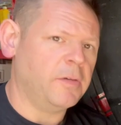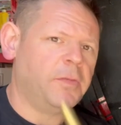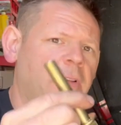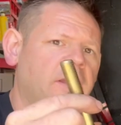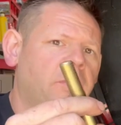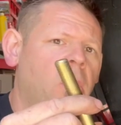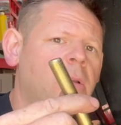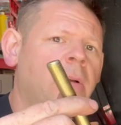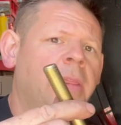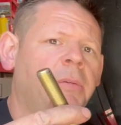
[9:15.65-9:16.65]
for the bolt
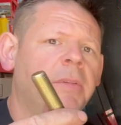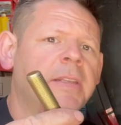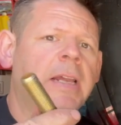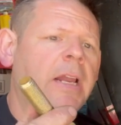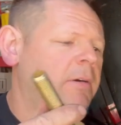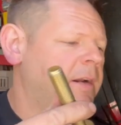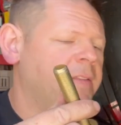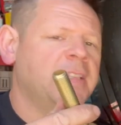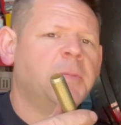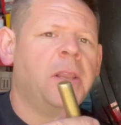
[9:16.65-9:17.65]
going through the tie rod
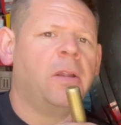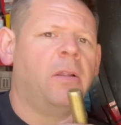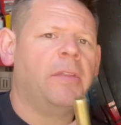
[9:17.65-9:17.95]
and the spindle,